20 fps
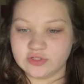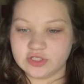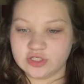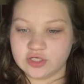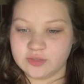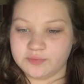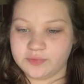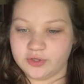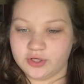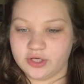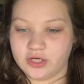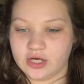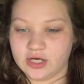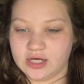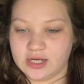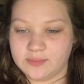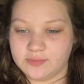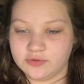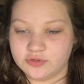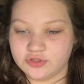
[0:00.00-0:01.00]
going to put a
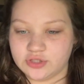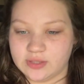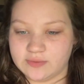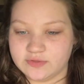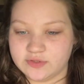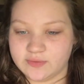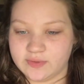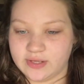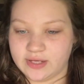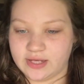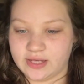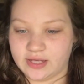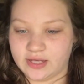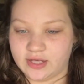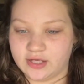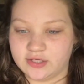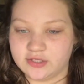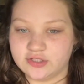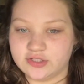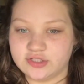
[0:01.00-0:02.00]
couple drops on my
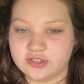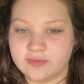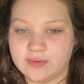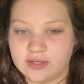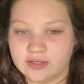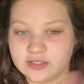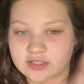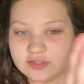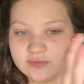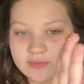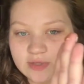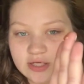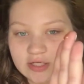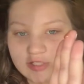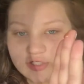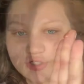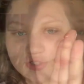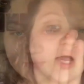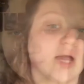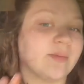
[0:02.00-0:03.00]
hand, just about this
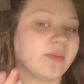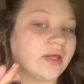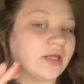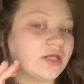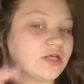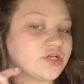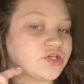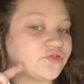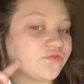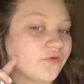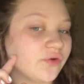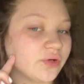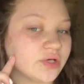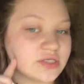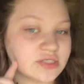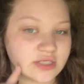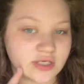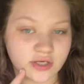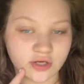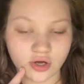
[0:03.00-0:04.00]
much. I mainly just
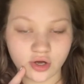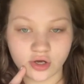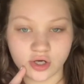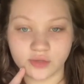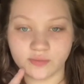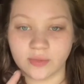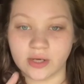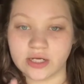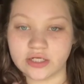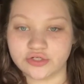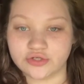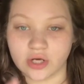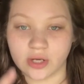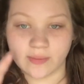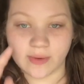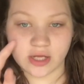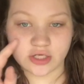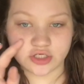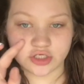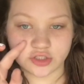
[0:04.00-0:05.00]
focus it on my dry
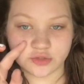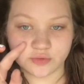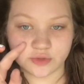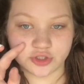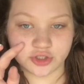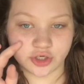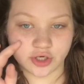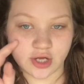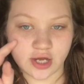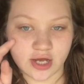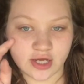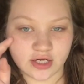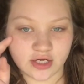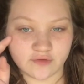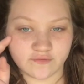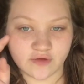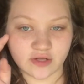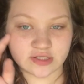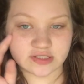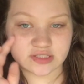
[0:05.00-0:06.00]
patches, which are kind
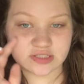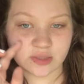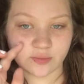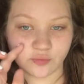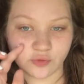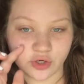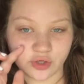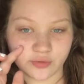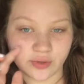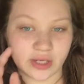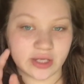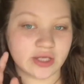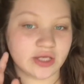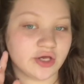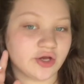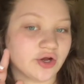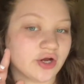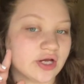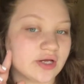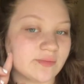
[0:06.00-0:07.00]
of somewhat right
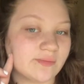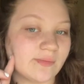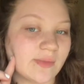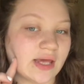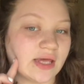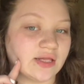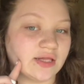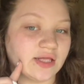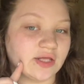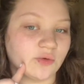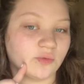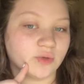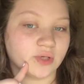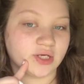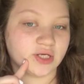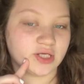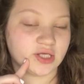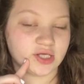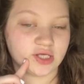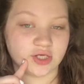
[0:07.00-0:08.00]
here and mainly
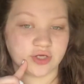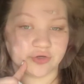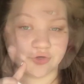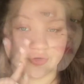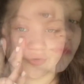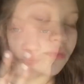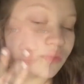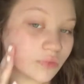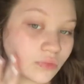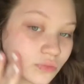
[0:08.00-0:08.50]
right here.